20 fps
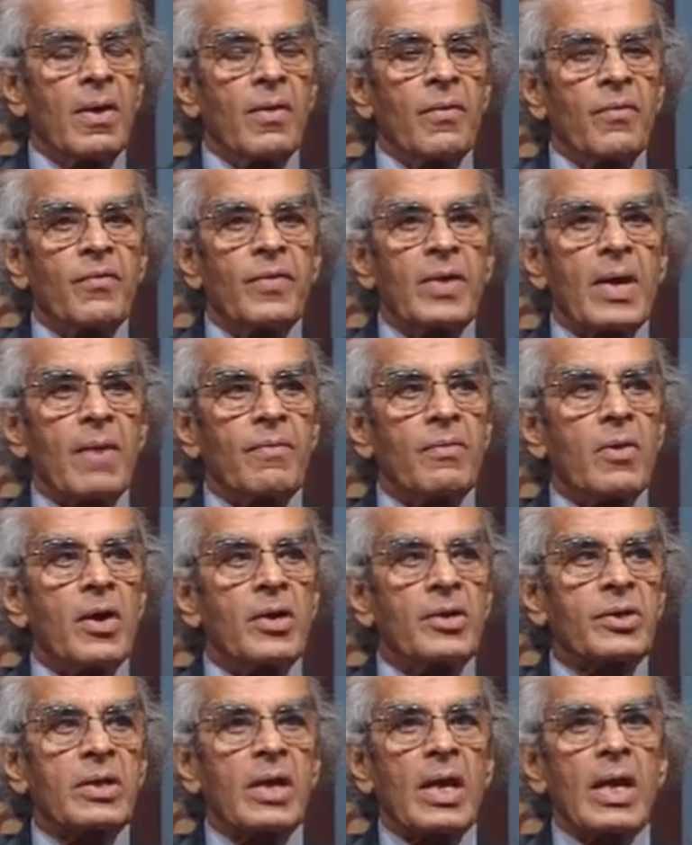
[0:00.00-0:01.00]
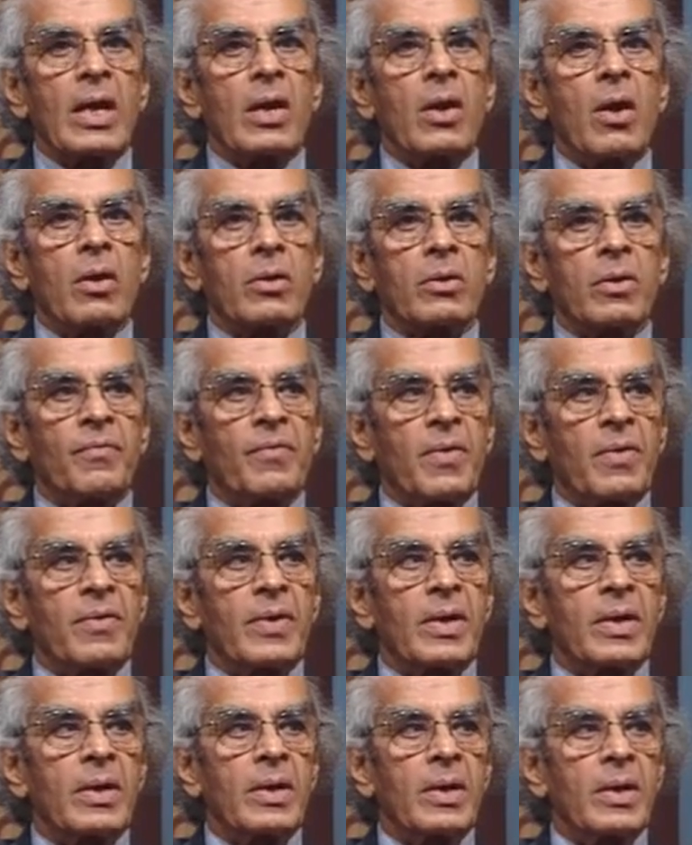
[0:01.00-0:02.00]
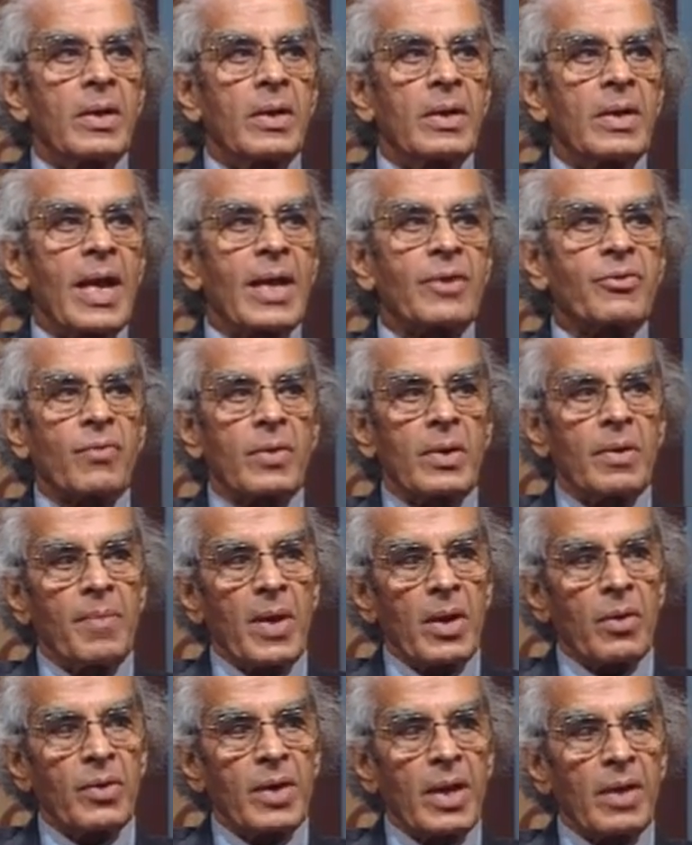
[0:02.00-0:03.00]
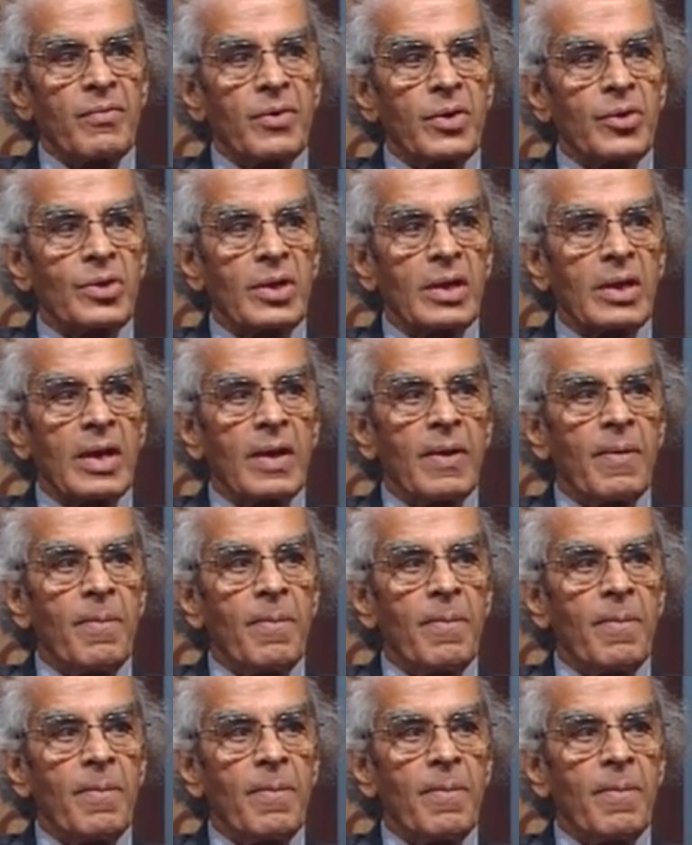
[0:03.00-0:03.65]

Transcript: we have lost a lot of our natural biodiversity.